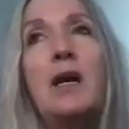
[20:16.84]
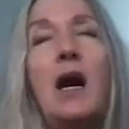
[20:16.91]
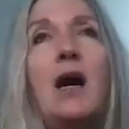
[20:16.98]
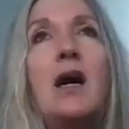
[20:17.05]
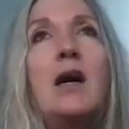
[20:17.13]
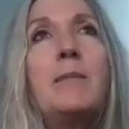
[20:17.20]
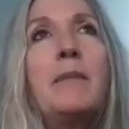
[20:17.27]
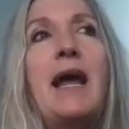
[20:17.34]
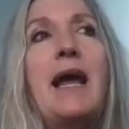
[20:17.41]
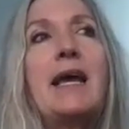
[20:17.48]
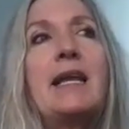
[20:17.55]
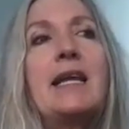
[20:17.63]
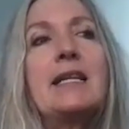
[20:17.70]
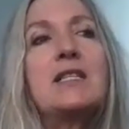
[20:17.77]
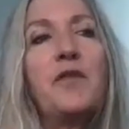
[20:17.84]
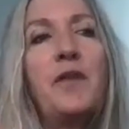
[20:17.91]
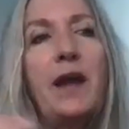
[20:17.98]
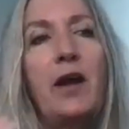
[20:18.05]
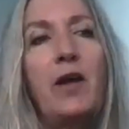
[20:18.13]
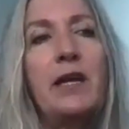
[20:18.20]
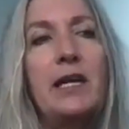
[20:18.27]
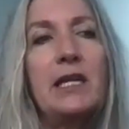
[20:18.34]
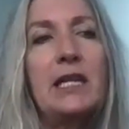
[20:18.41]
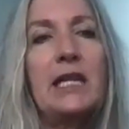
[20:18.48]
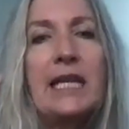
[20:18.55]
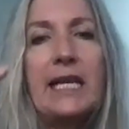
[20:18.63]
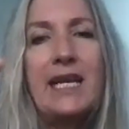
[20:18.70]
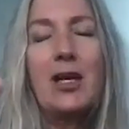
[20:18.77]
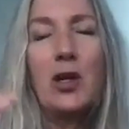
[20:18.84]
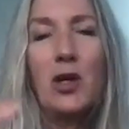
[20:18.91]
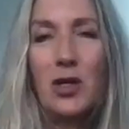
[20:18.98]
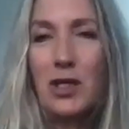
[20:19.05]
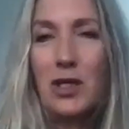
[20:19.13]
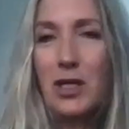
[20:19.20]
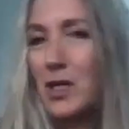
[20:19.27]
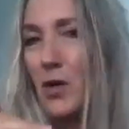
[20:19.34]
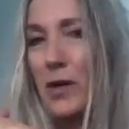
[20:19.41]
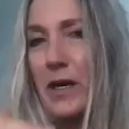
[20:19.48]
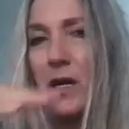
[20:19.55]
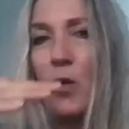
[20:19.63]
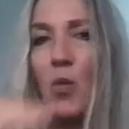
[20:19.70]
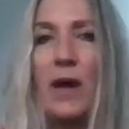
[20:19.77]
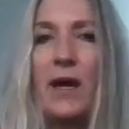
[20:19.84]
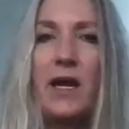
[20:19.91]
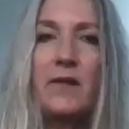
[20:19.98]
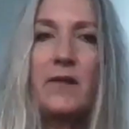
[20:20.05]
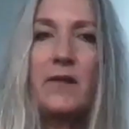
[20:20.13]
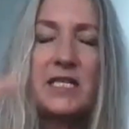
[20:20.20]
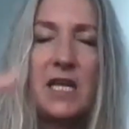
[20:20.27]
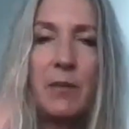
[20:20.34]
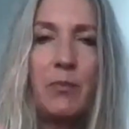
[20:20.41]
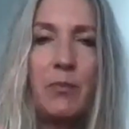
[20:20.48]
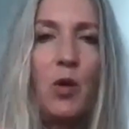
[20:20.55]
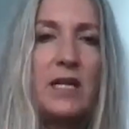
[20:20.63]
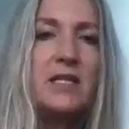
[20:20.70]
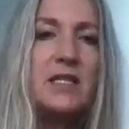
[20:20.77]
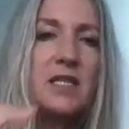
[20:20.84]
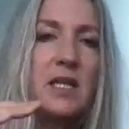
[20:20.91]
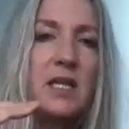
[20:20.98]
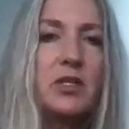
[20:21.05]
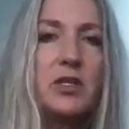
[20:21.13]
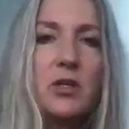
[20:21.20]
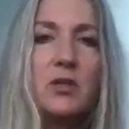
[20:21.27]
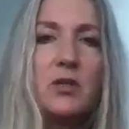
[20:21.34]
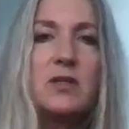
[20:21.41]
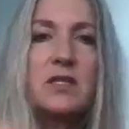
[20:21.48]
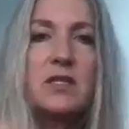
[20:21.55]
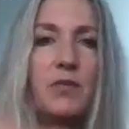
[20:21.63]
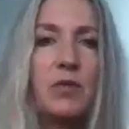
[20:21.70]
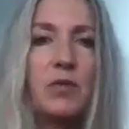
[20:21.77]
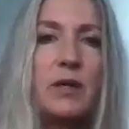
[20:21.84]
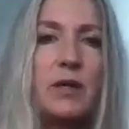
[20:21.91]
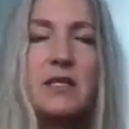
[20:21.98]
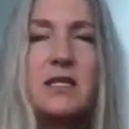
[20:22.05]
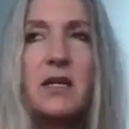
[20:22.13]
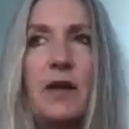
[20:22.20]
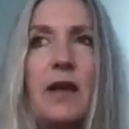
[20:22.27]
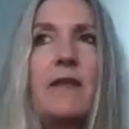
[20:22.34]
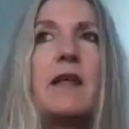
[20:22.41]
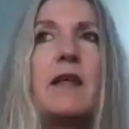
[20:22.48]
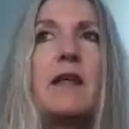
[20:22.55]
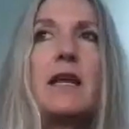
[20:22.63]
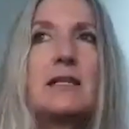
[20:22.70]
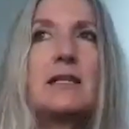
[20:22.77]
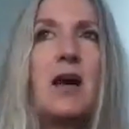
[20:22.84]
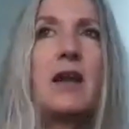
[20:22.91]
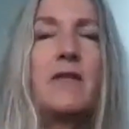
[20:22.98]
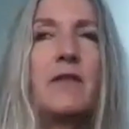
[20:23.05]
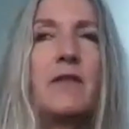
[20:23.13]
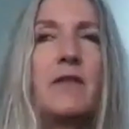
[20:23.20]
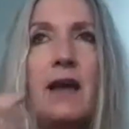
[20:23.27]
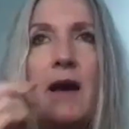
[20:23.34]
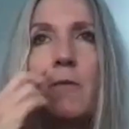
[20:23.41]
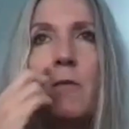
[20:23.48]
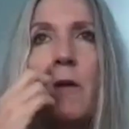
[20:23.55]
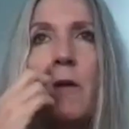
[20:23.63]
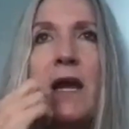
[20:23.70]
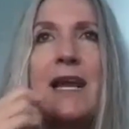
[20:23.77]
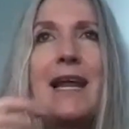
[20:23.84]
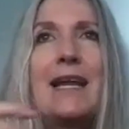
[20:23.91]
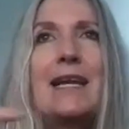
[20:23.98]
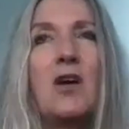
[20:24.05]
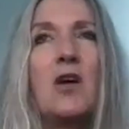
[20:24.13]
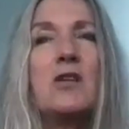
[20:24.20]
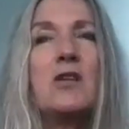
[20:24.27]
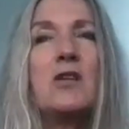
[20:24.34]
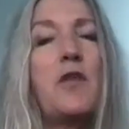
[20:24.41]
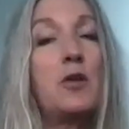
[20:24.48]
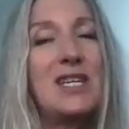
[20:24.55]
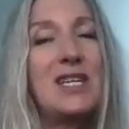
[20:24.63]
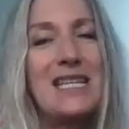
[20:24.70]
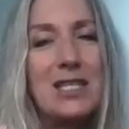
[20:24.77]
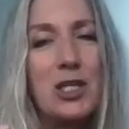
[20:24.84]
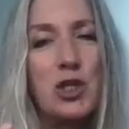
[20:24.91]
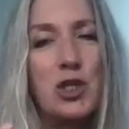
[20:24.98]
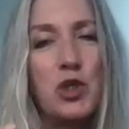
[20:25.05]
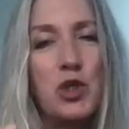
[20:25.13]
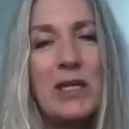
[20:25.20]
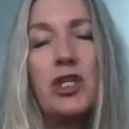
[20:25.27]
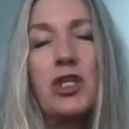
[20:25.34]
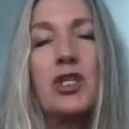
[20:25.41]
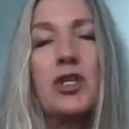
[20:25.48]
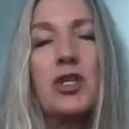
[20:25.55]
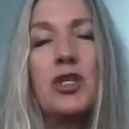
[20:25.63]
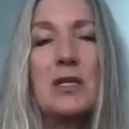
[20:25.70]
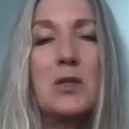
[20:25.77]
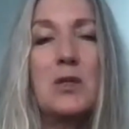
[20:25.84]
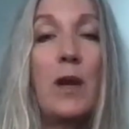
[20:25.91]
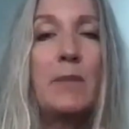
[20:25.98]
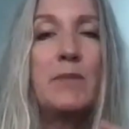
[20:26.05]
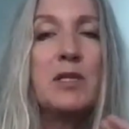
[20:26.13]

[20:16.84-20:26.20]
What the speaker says: And it's very linear, in a way of step one, step two, step three, and then it's kind of like that, right? And it's also, there's a constriction to it. So when I'm